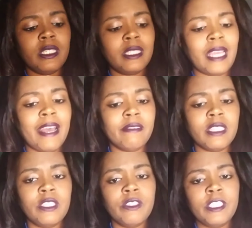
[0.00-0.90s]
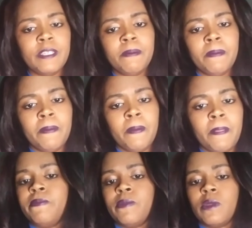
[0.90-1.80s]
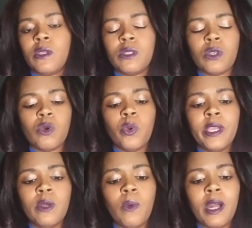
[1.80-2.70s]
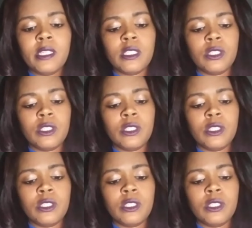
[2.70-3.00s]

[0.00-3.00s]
of Staves energy. So Queen of Wands